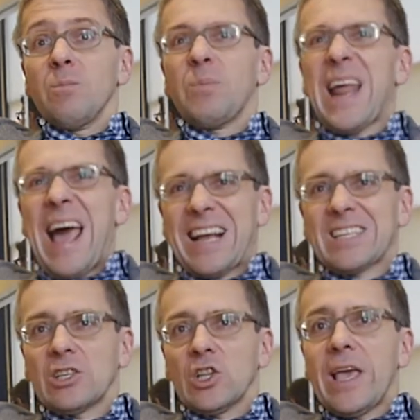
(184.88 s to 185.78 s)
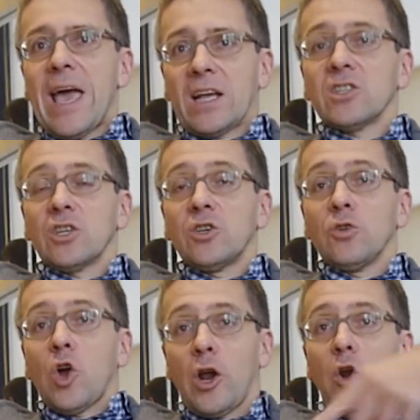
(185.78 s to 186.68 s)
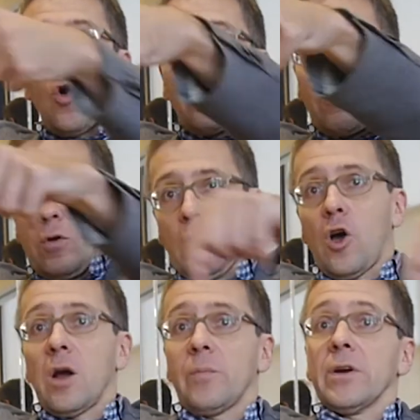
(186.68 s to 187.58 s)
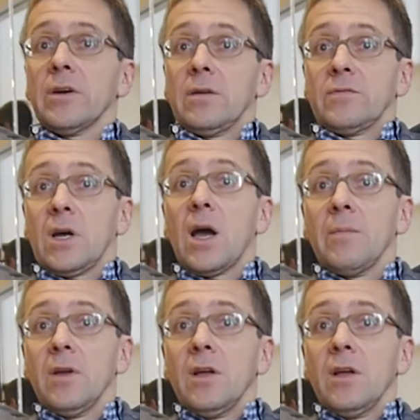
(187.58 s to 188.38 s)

but actually execute on over a long period of time.